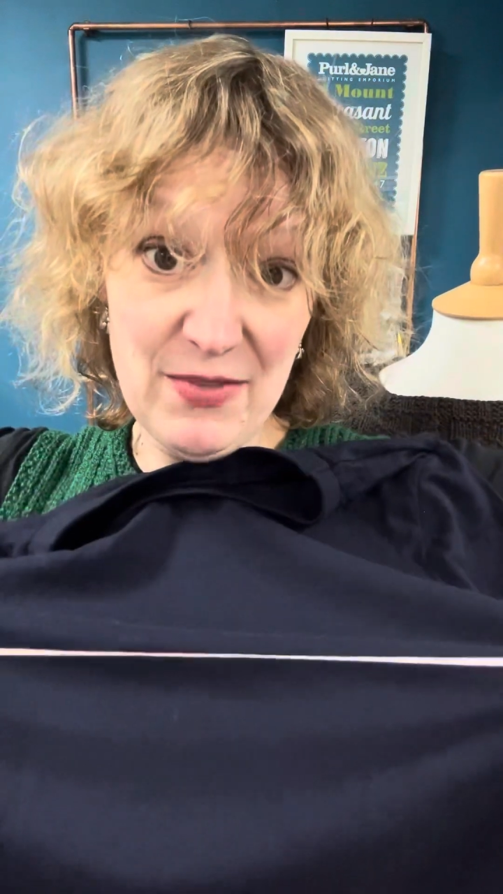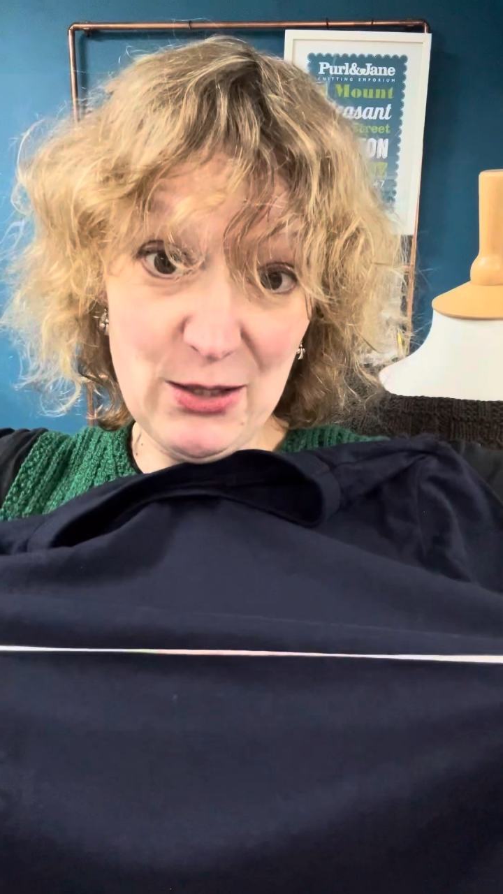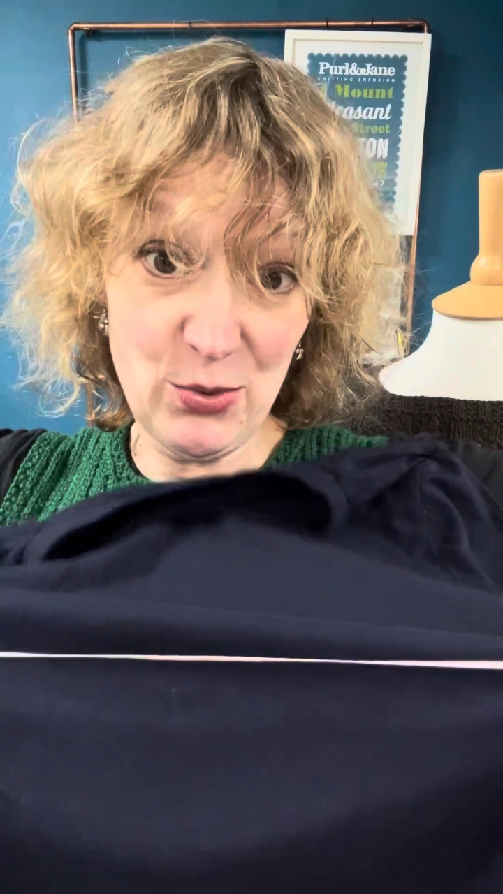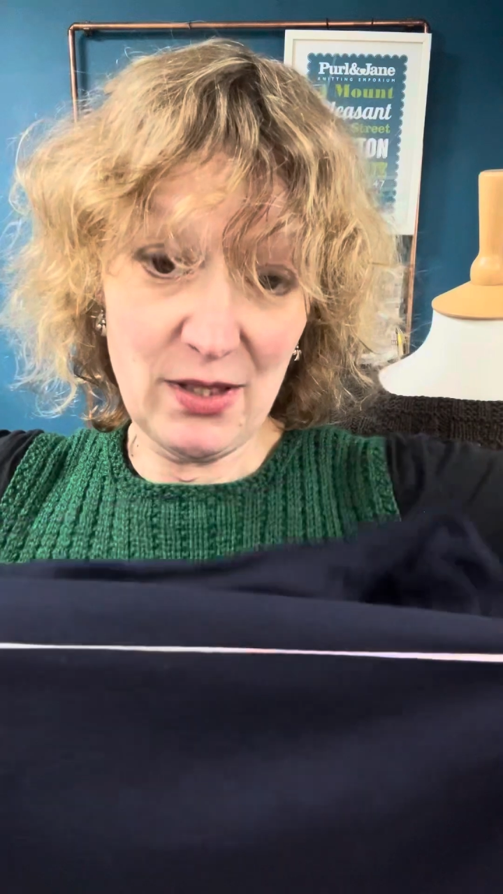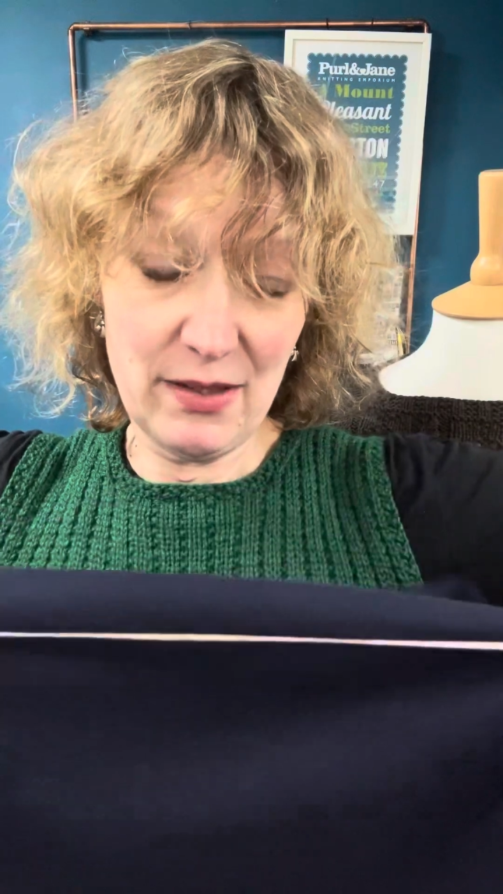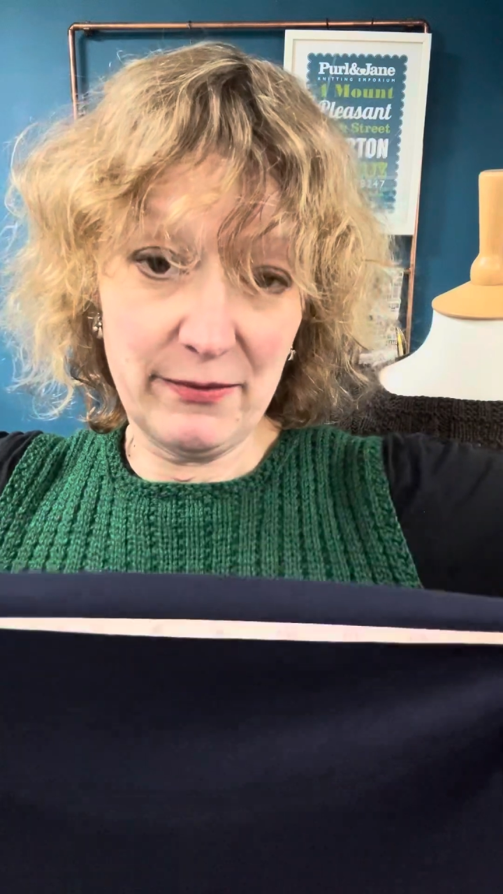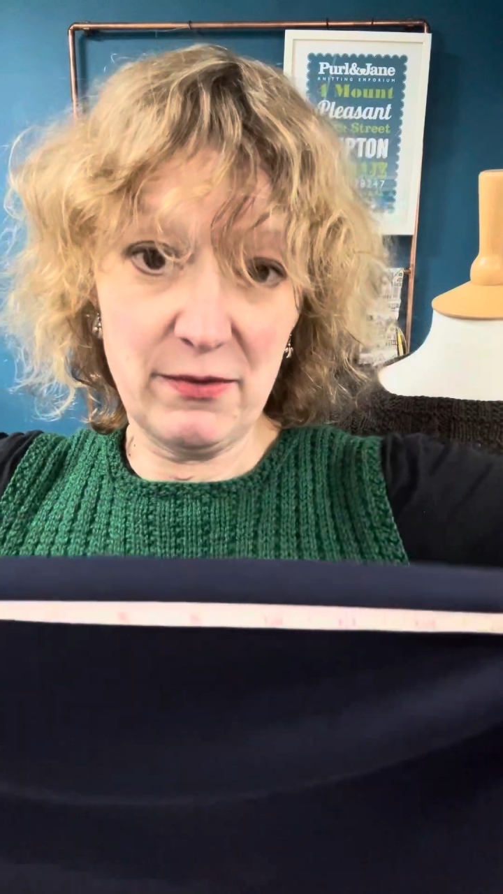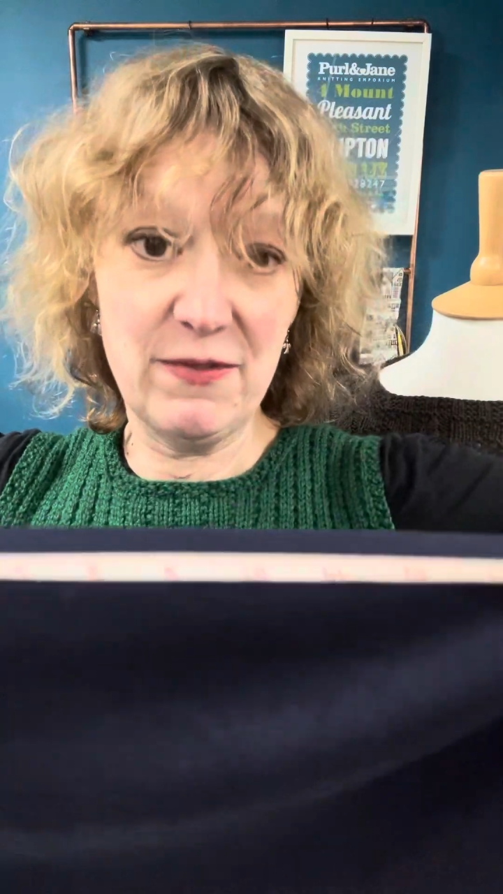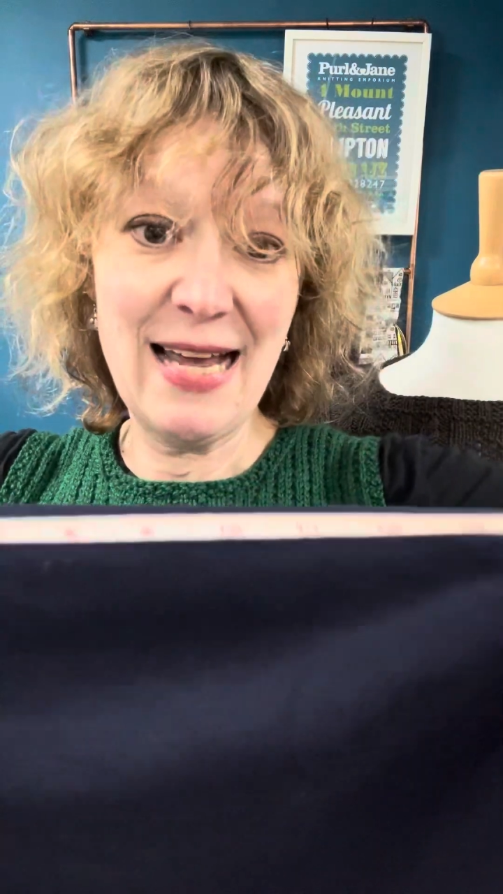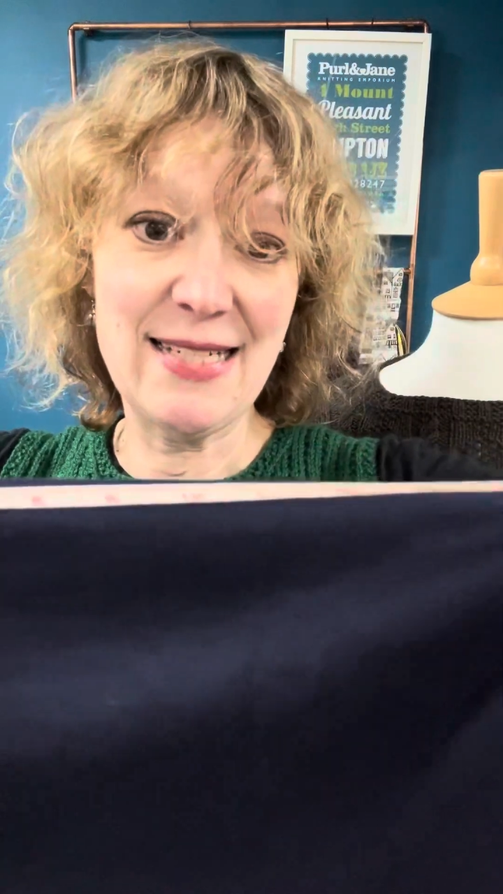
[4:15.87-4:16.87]
this was
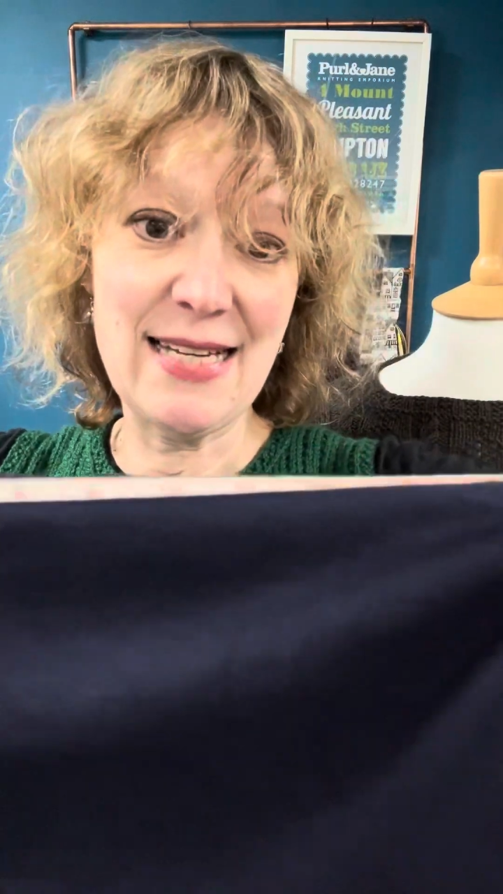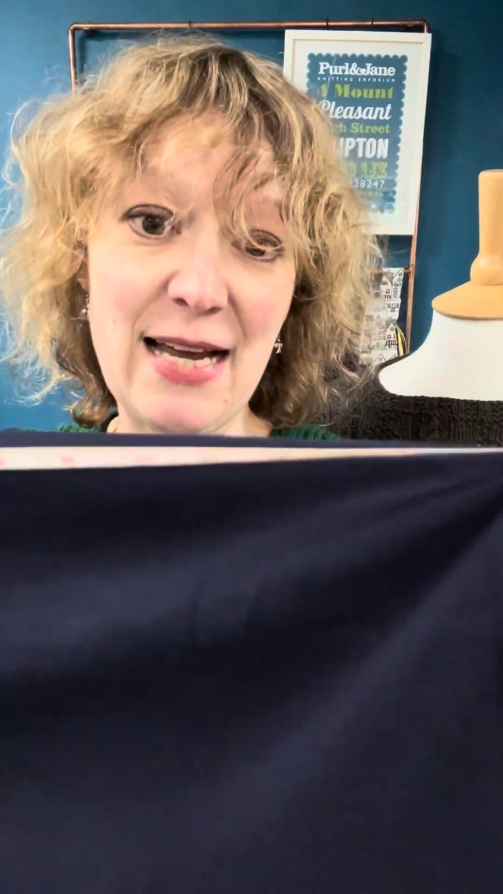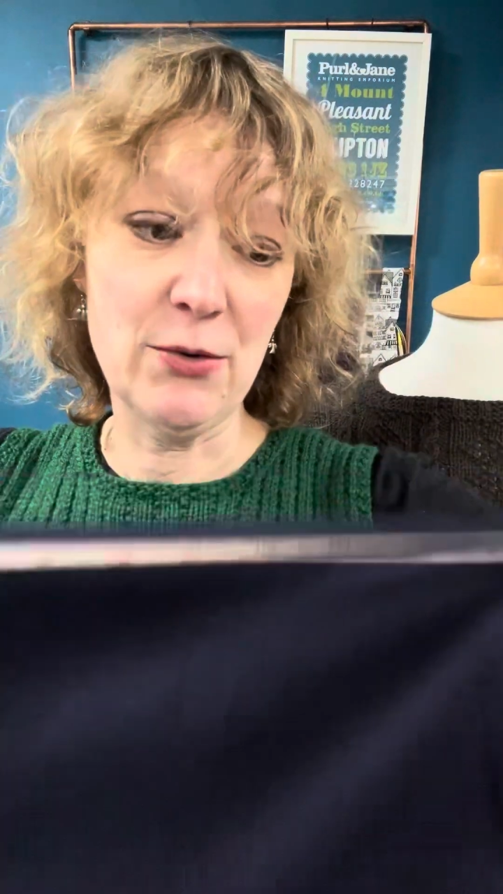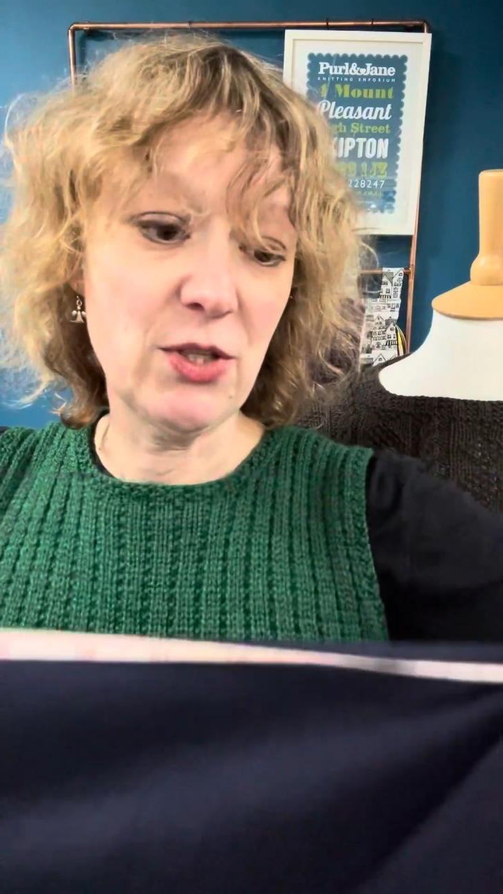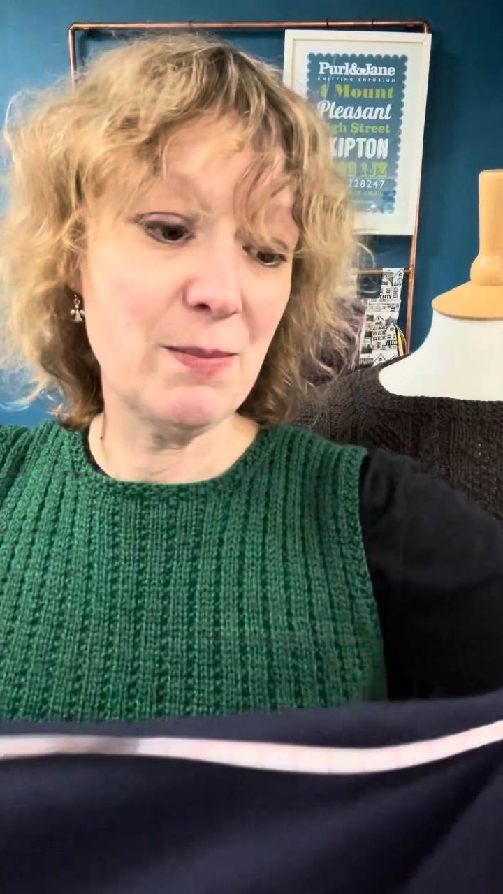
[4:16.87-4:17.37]
flat down,